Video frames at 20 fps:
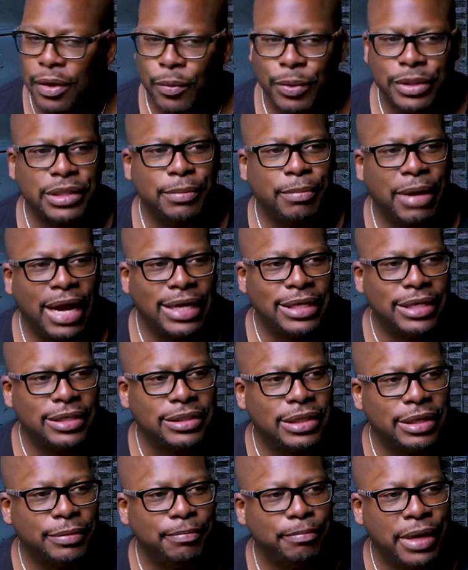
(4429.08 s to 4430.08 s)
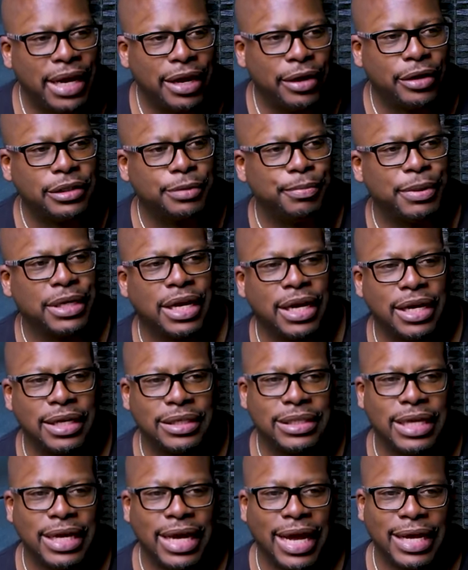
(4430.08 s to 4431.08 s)
When somebody is embarrassed
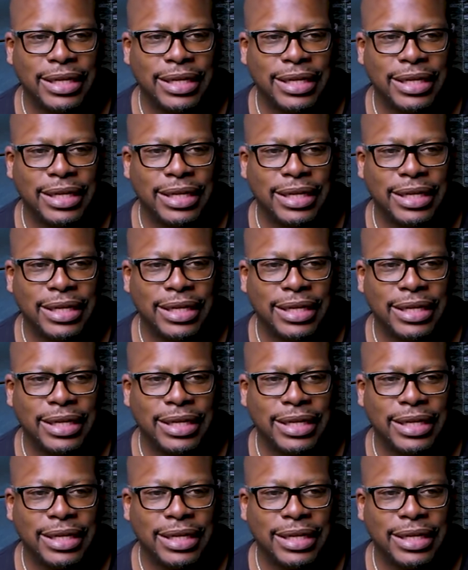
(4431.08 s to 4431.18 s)
because they had